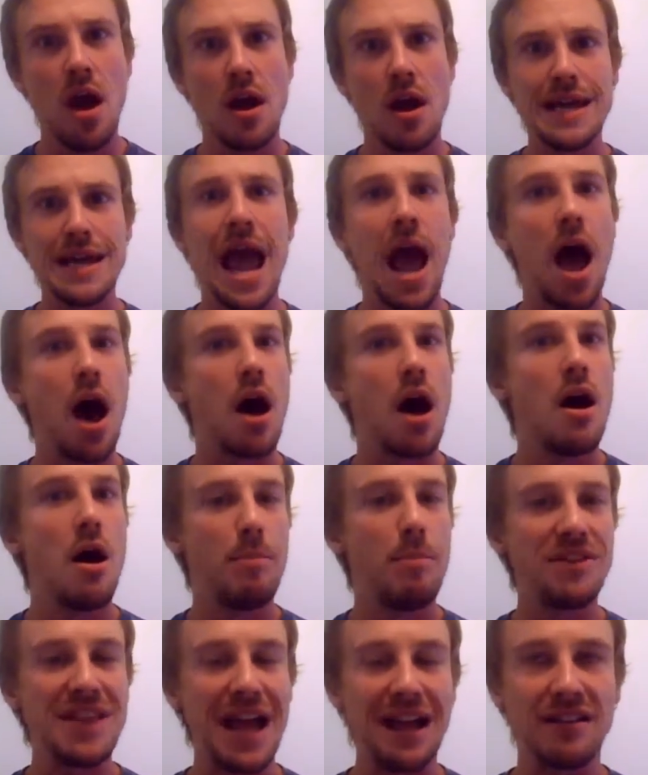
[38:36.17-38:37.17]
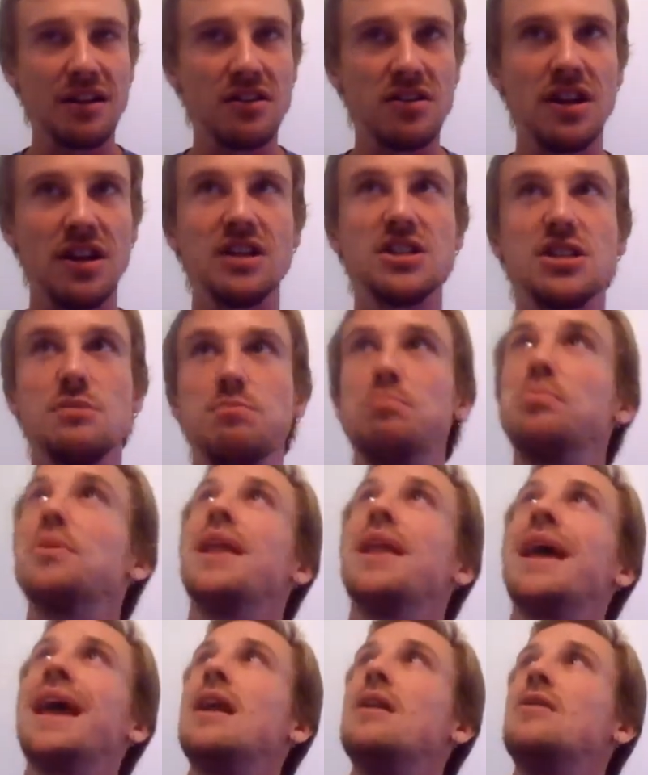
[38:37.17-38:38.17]
Yeah, but that doesn't
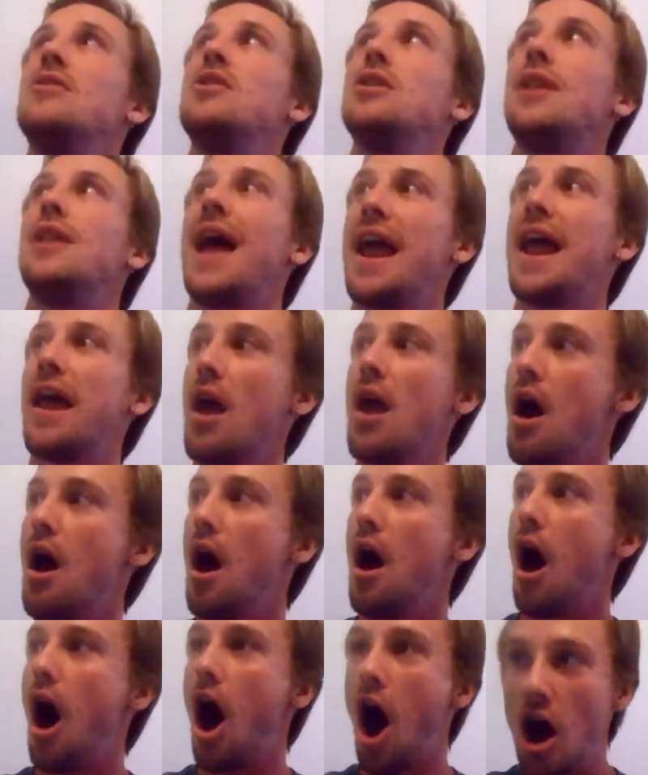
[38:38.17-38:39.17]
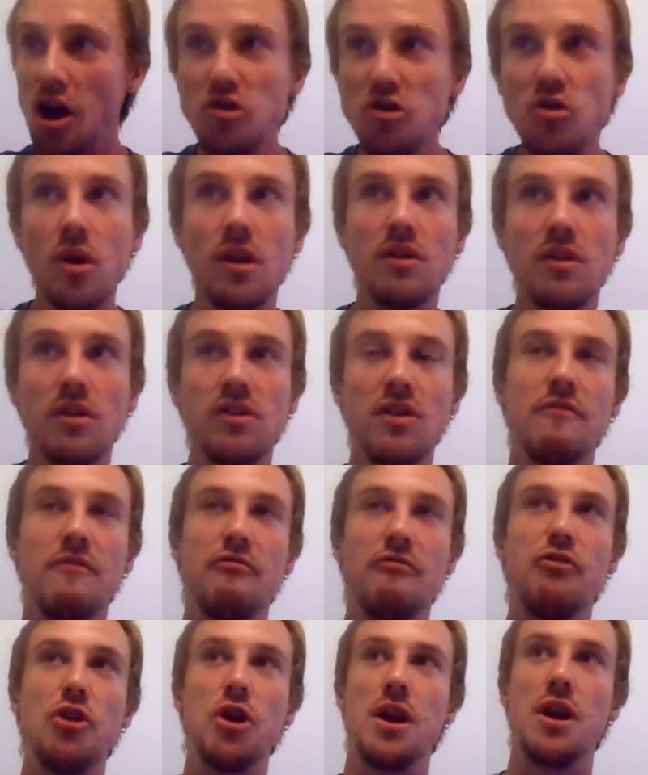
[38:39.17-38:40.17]
explain the, like, hundreds of
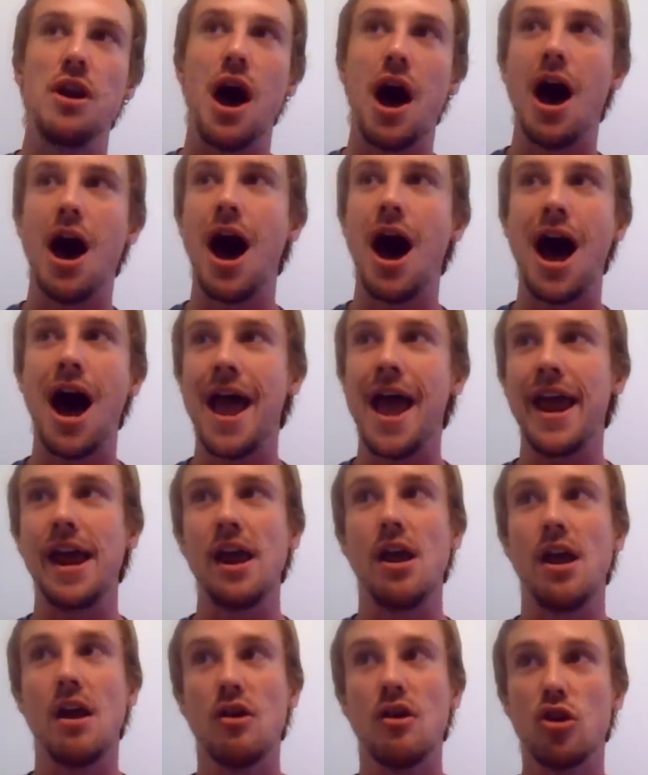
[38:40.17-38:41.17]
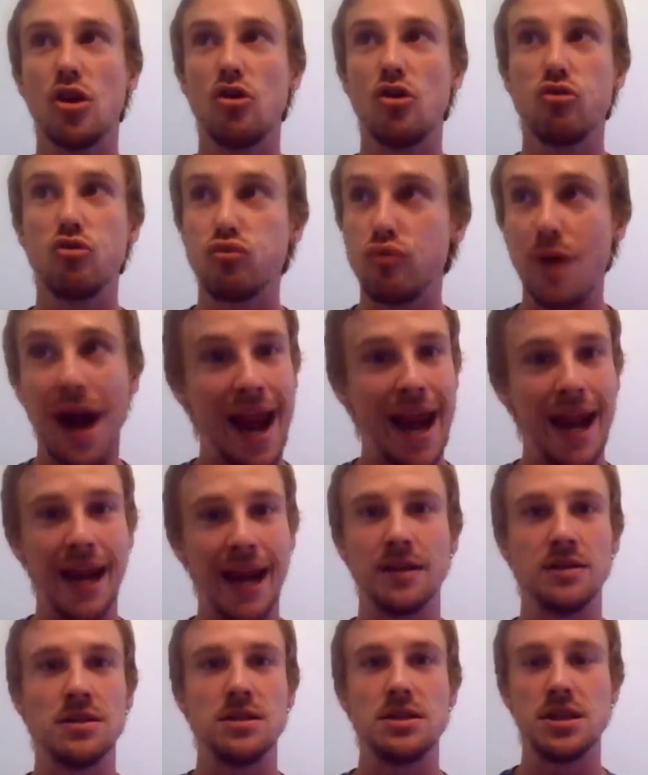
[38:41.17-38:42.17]
foot-high
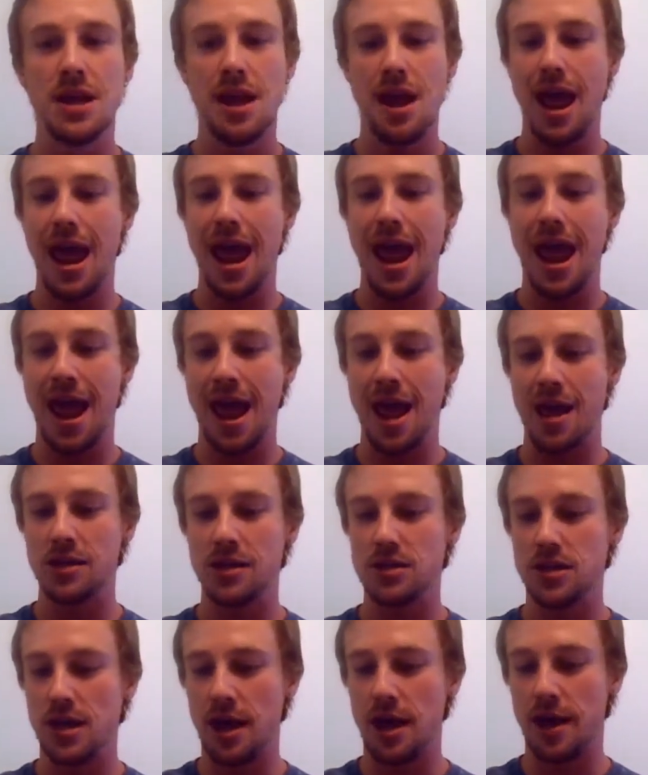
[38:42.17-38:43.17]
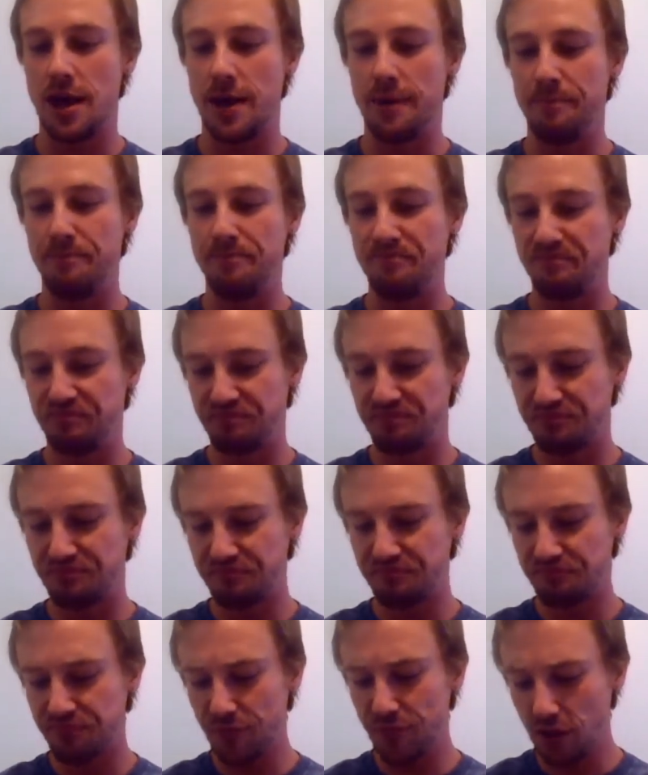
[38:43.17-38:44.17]
cranes and
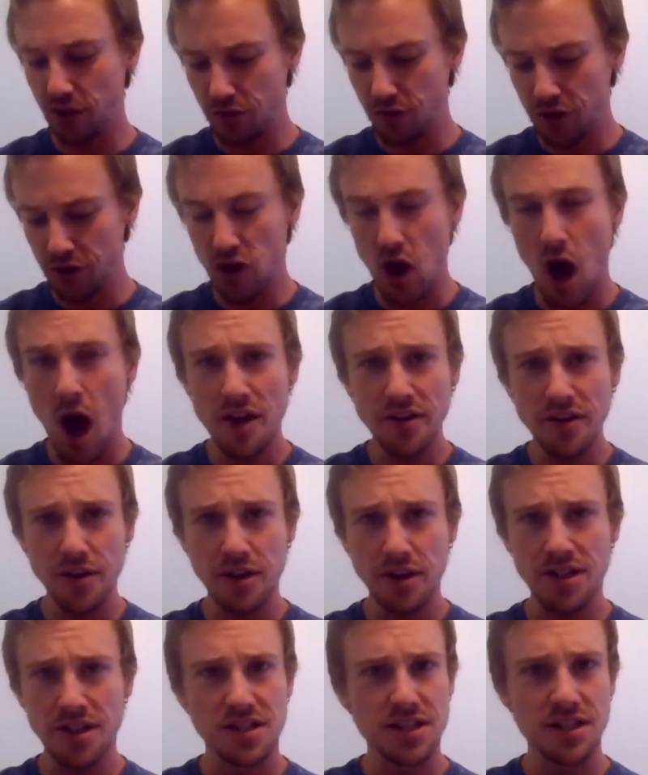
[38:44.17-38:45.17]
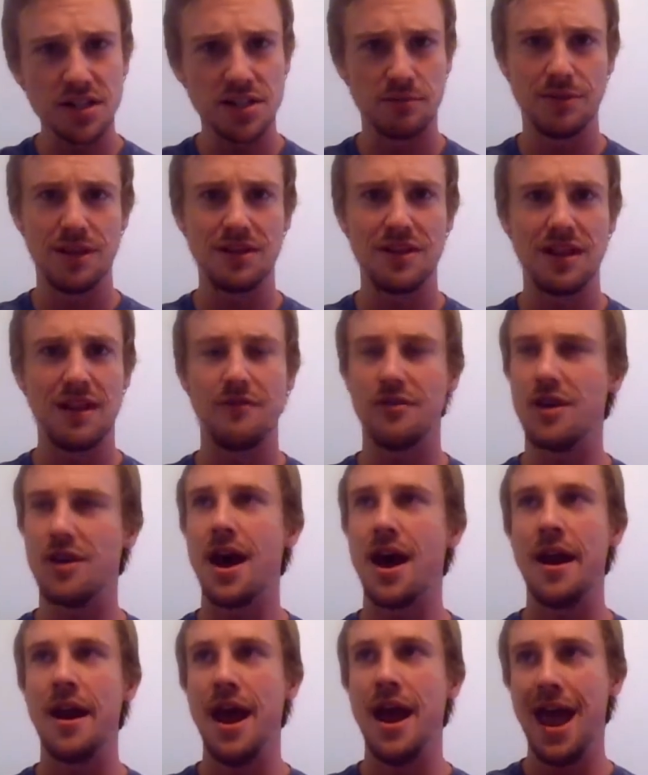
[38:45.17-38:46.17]
the gondola system that they've
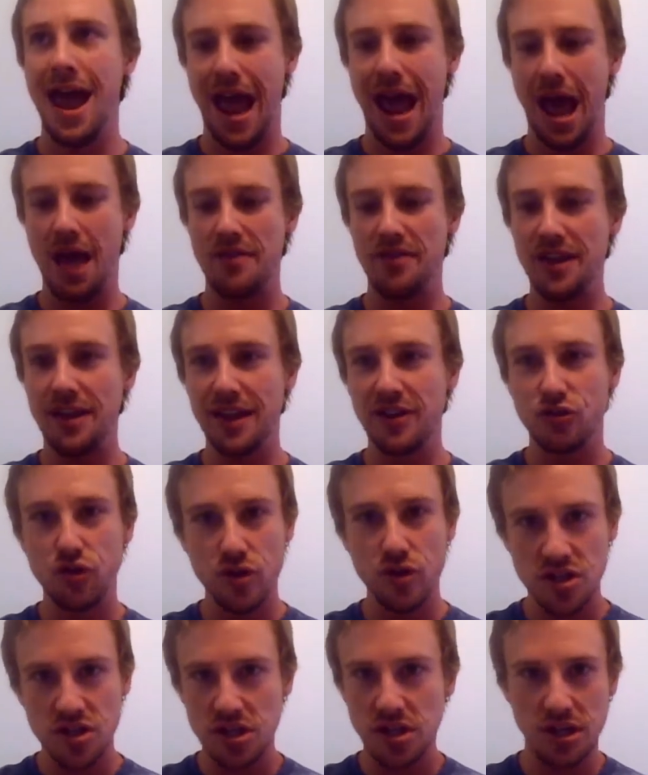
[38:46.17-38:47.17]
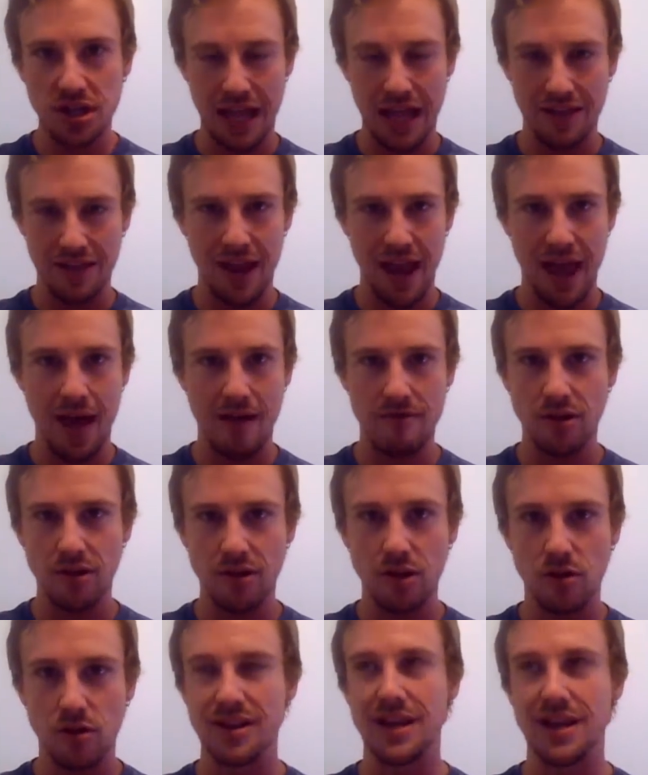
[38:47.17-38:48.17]
got and the electricity that they have all
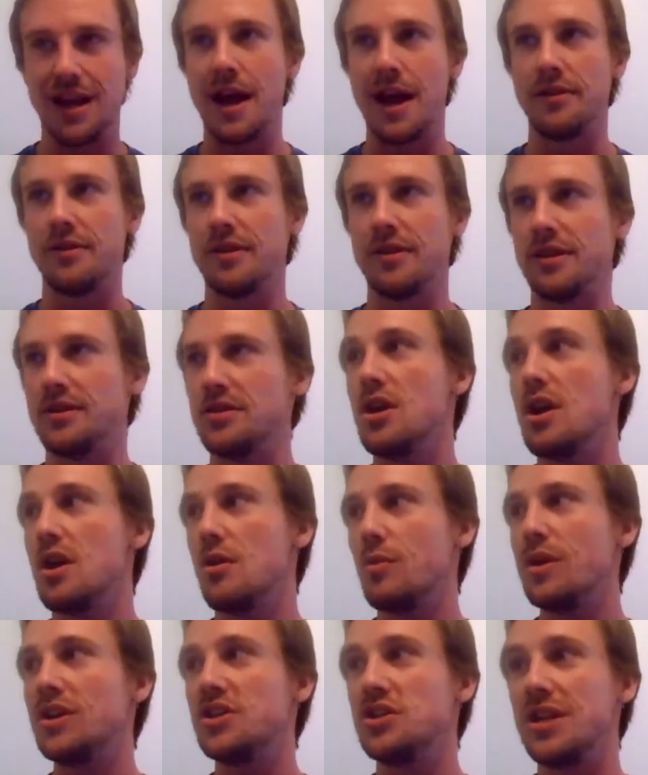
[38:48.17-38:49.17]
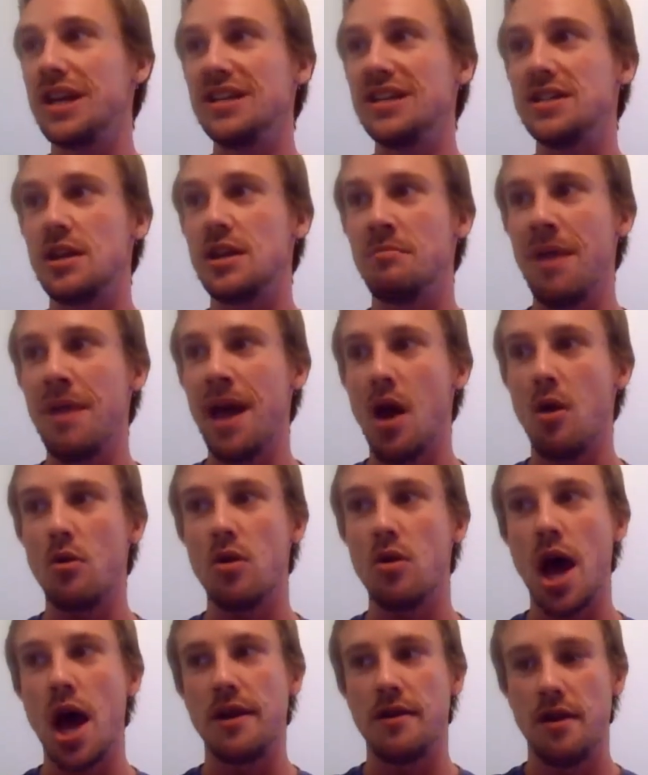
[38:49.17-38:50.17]
over the island, which they somehow
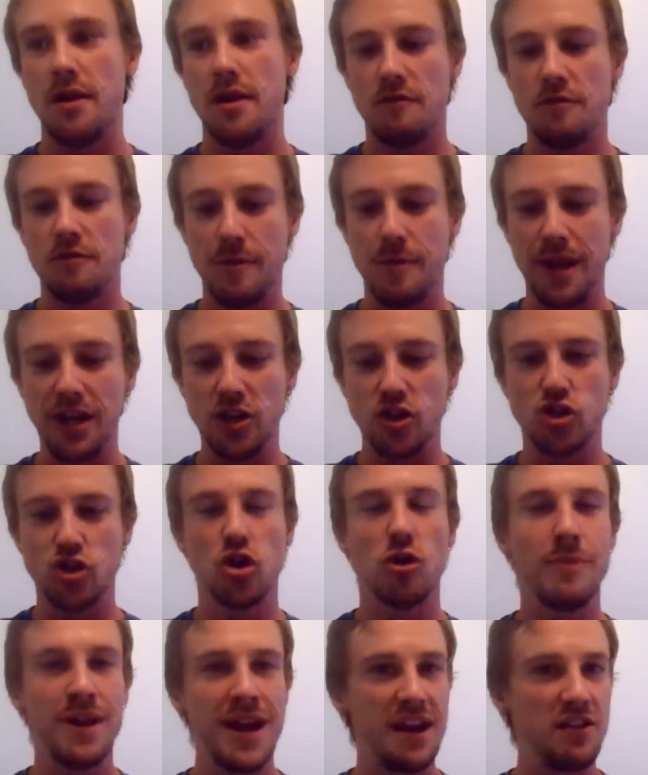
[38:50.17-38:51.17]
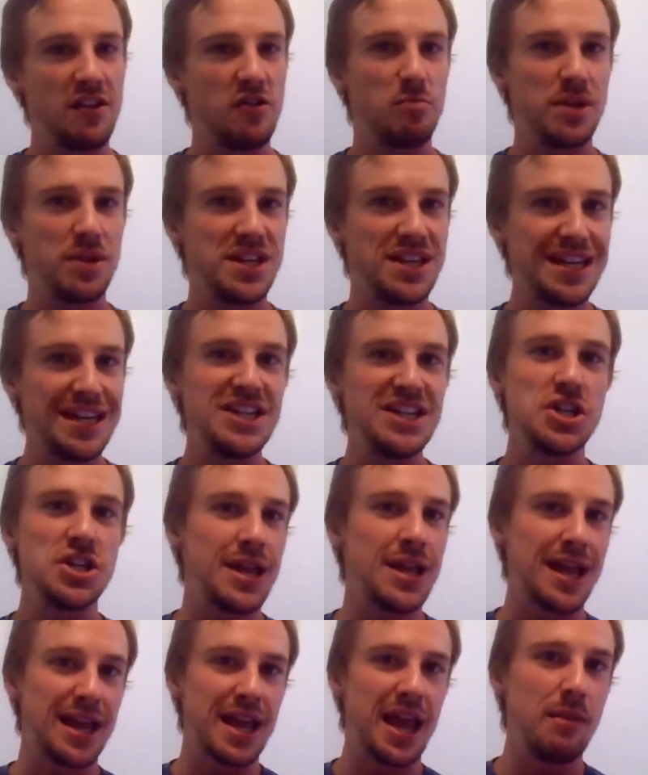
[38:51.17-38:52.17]
got from a German expedition
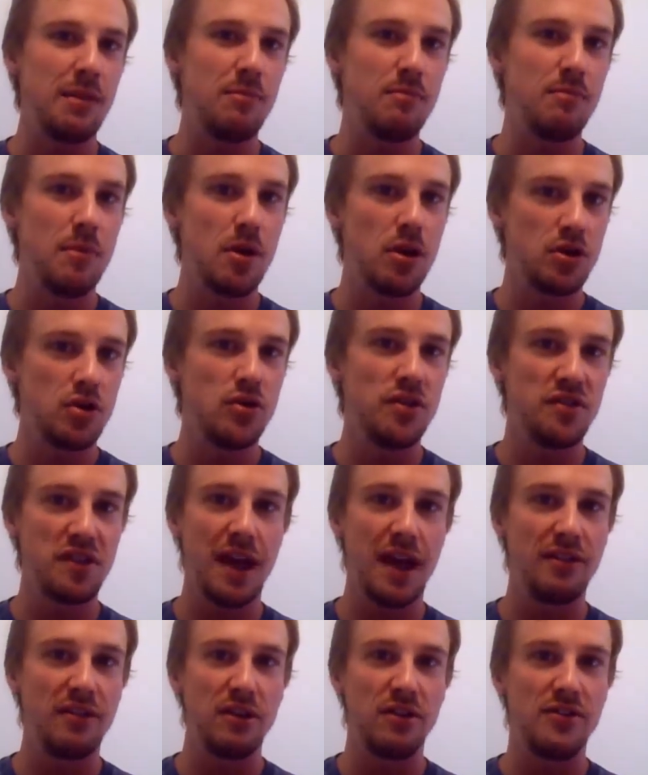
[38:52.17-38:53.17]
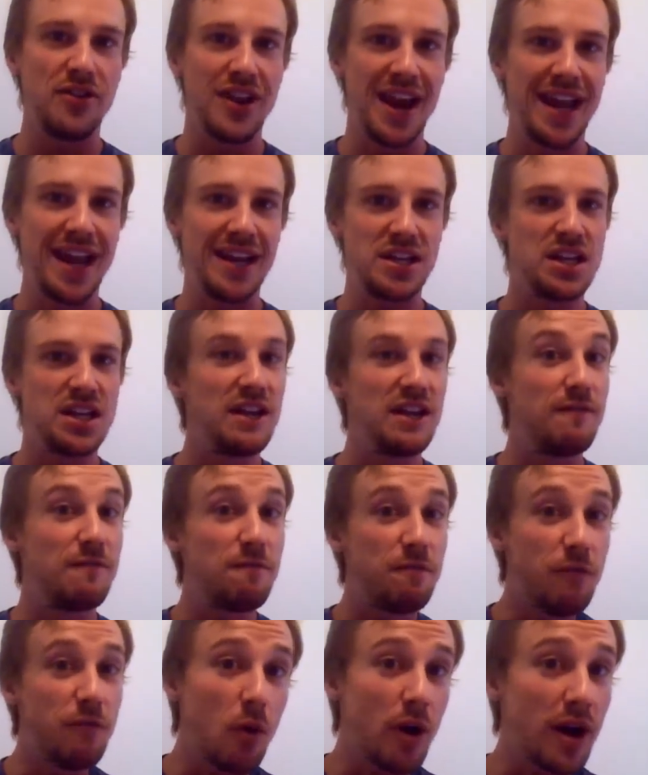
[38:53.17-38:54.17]
that came to this island in the
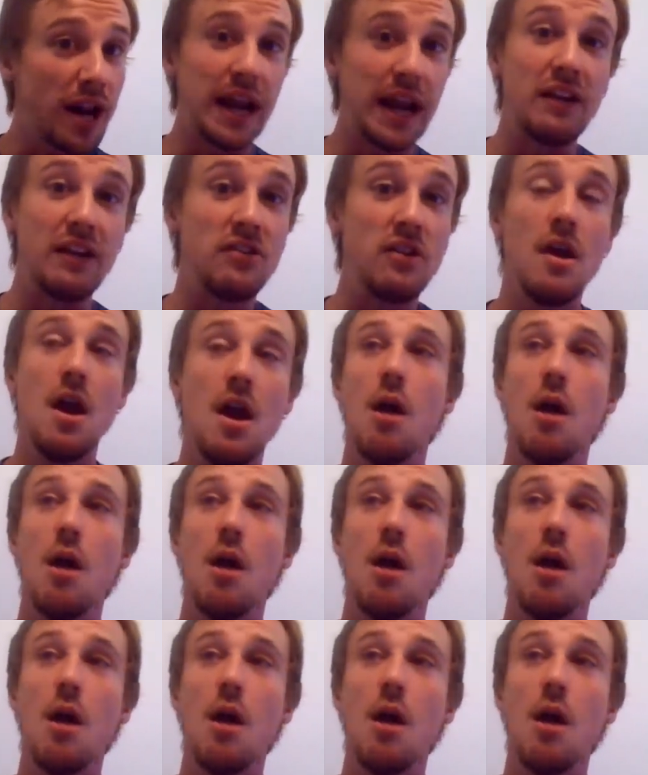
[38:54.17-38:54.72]
1940s.